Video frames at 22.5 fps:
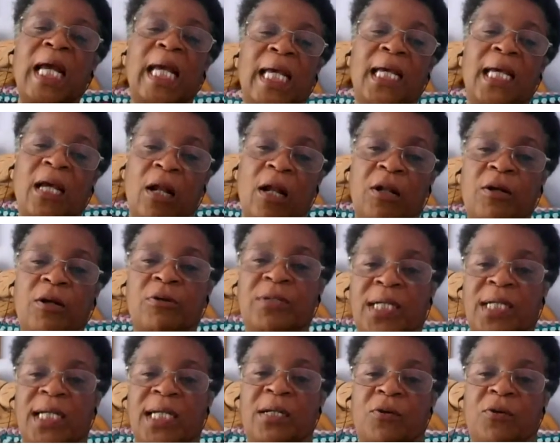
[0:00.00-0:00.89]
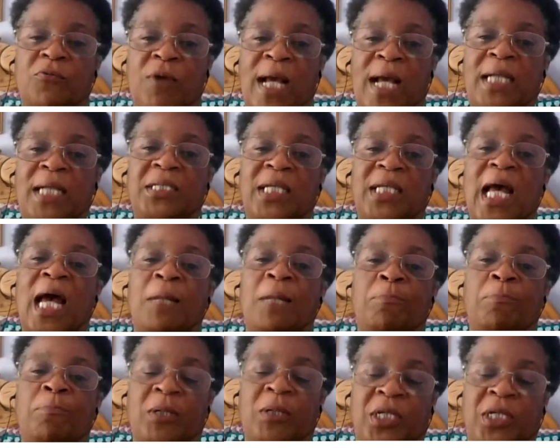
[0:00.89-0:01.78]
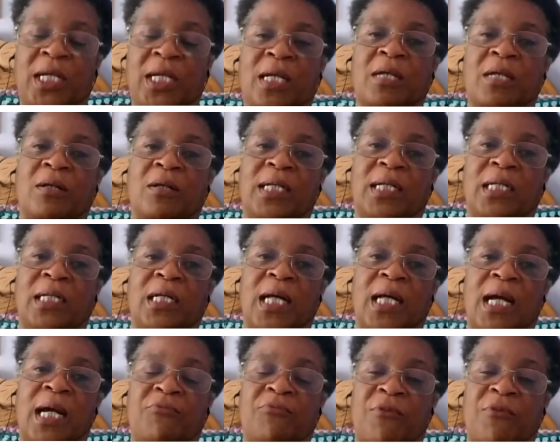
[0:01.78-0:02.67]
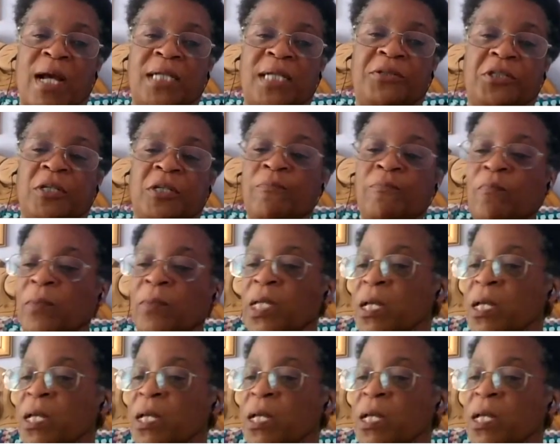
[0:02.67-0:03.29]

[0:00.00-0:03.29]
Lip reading: including race and particularly race.